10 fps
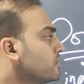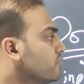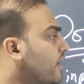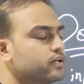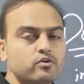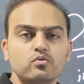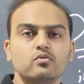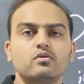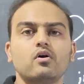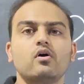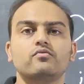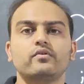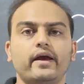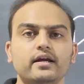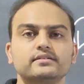The value of
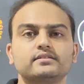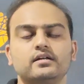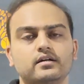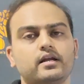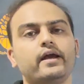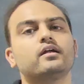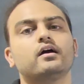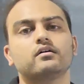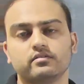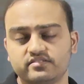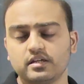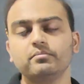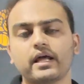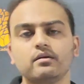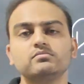x, right,
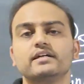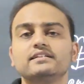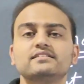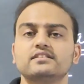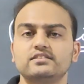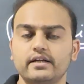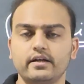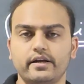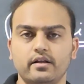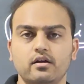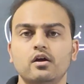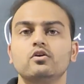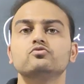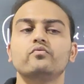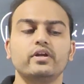sometimes it's restricted,
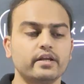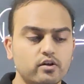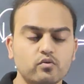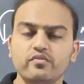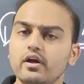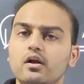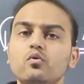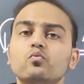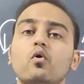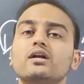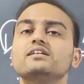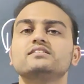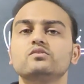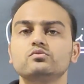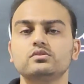so we need to figure out what
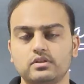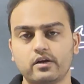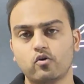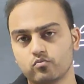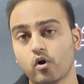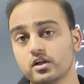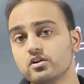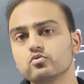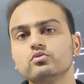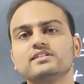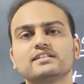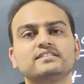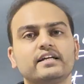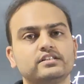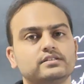is those, like, or what are those
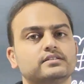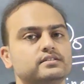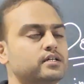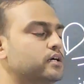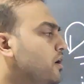restrictions.